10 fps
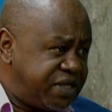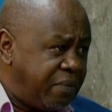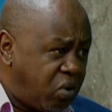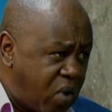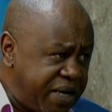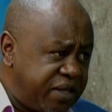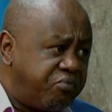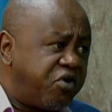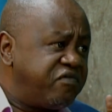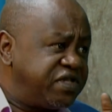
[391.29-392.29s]
Number one, the
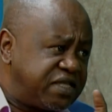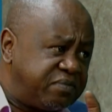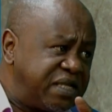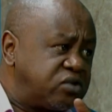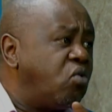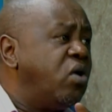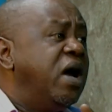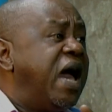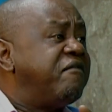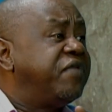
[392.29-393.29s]
provinces must all
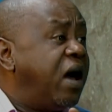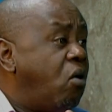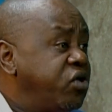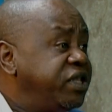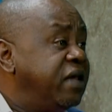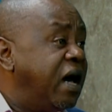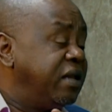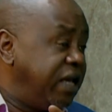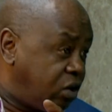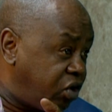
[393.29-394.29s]
have their own
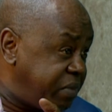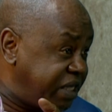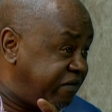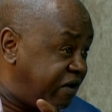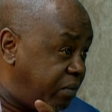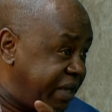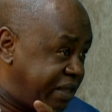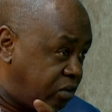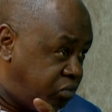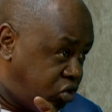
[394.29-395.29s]
economic
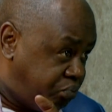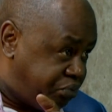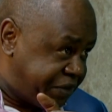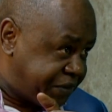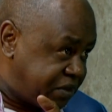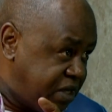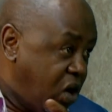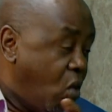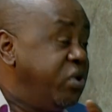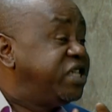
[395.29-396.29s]
developmental blueprints,
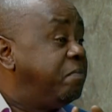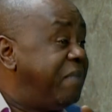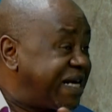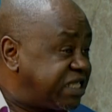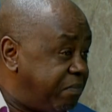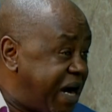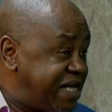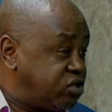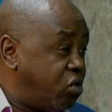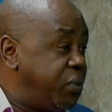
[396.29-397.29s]
which
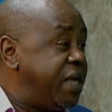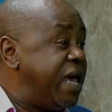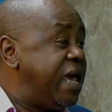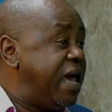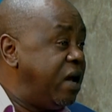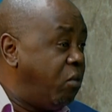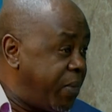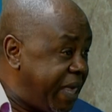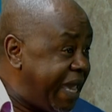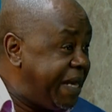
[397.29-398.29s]
maximize on their
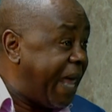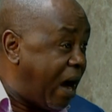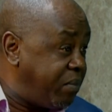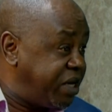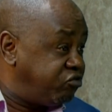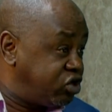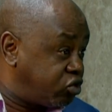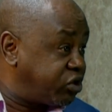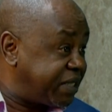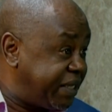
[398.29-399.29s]
endowments,
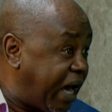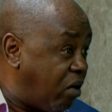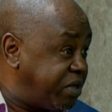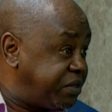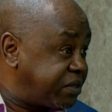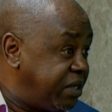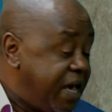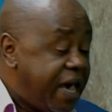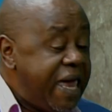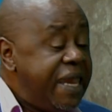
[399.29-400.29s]
resource endowments.
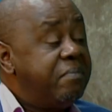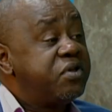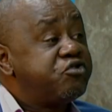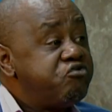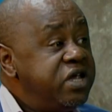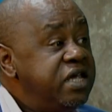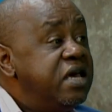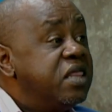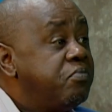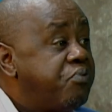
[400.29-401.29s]
And number three,
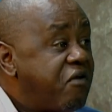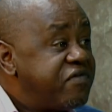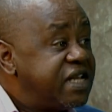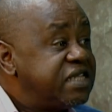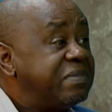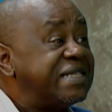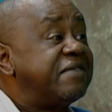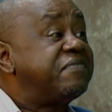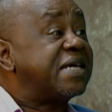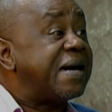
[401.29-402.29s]
the provinces must
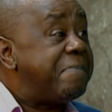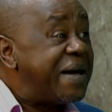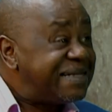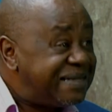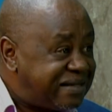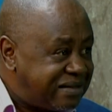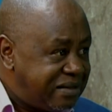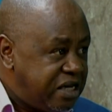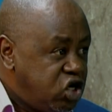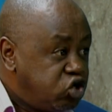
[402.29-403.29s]
have the capacity
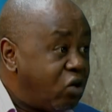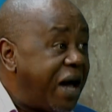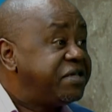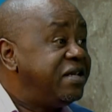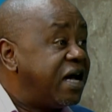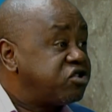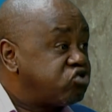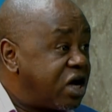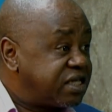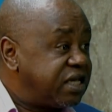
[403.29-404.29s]
to actually
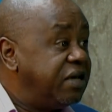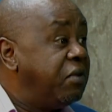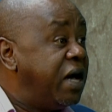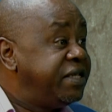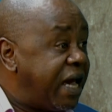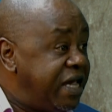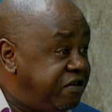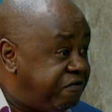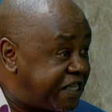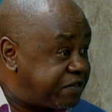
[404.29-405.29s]
attract the
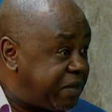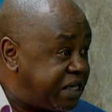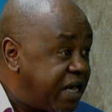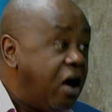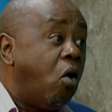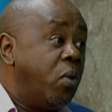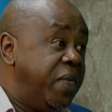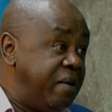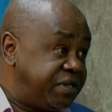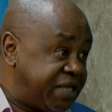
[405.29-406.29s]
investment on
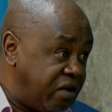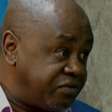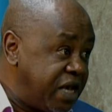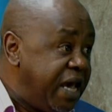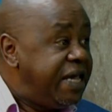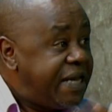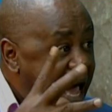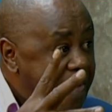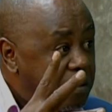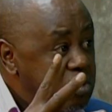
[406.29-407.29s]
themselves. In
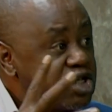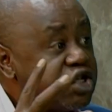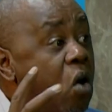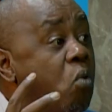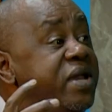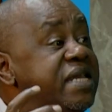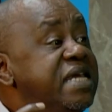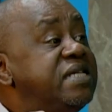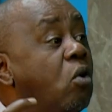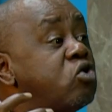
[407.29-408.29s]
other words, we
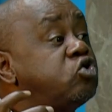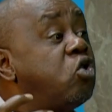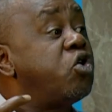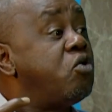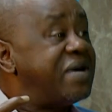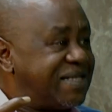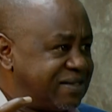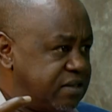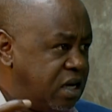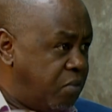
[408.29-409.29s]
need
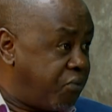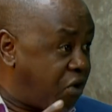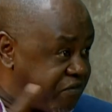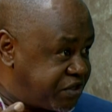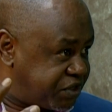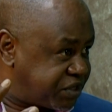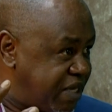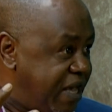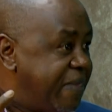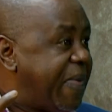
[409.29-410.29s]
autonomous provinces
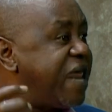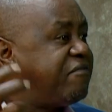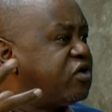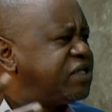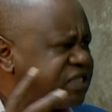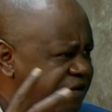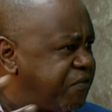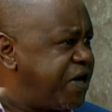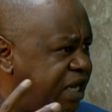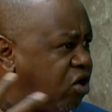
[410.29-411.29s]
that have got
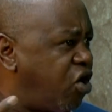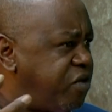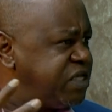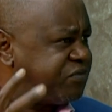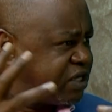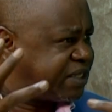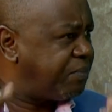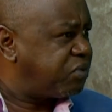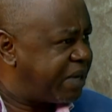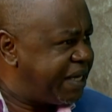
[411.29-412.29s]
different economies. For
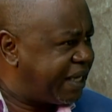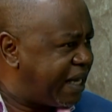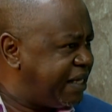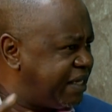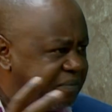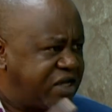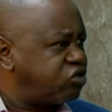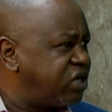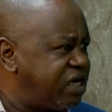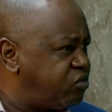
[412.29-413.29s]
example, Manicaland and
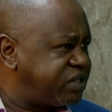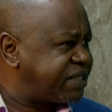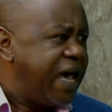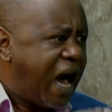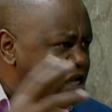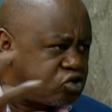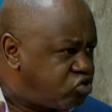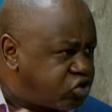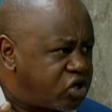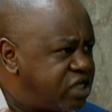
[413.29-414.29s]
Mashonaland West are
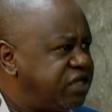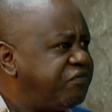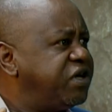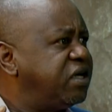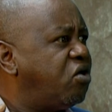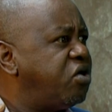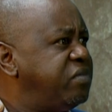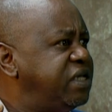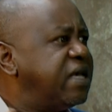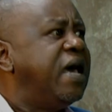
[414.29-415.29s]
two totally different
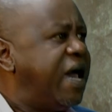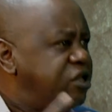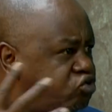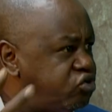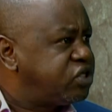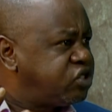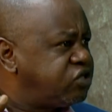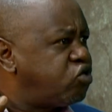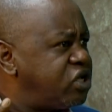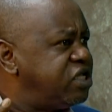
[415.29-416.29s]
economies and two
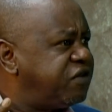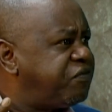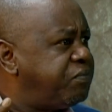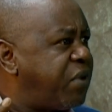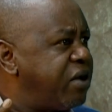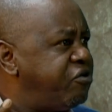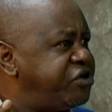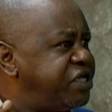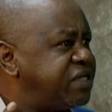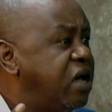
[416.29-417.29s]
totally different
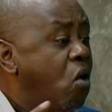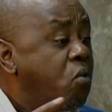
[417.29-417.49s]
priorities.